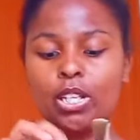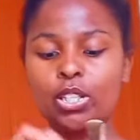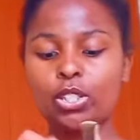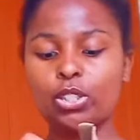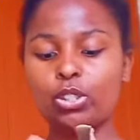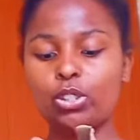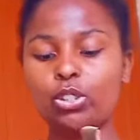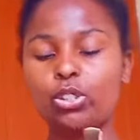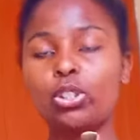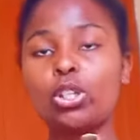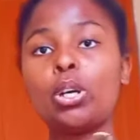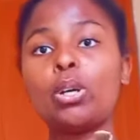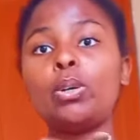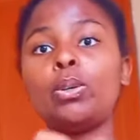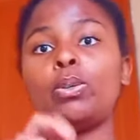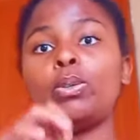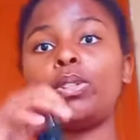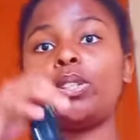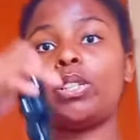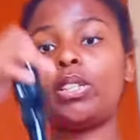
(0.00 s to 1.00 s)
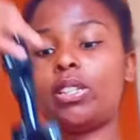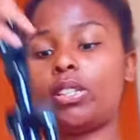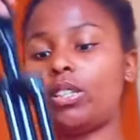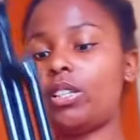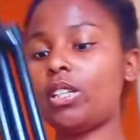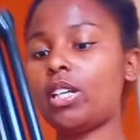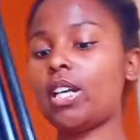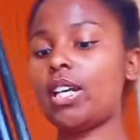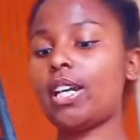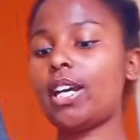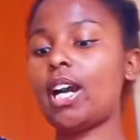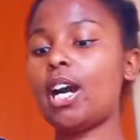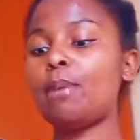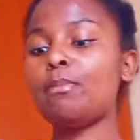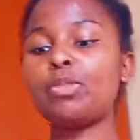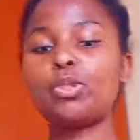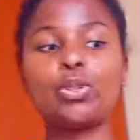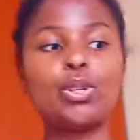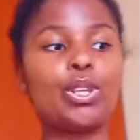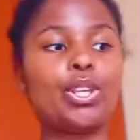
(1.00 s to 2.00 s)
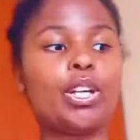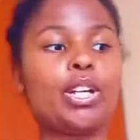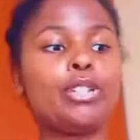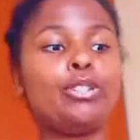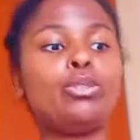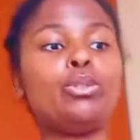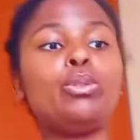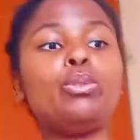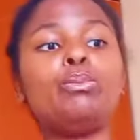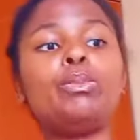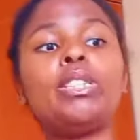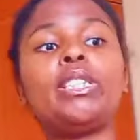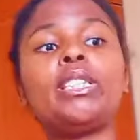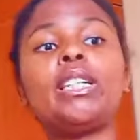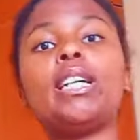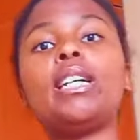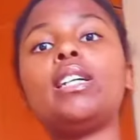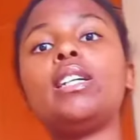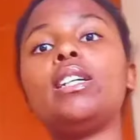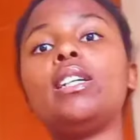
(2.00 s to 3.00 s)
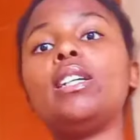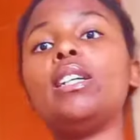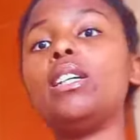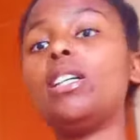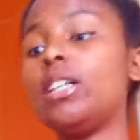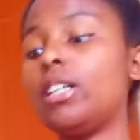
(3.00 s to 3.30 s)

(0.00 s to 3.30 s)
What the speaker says: So it comes with a 2-meter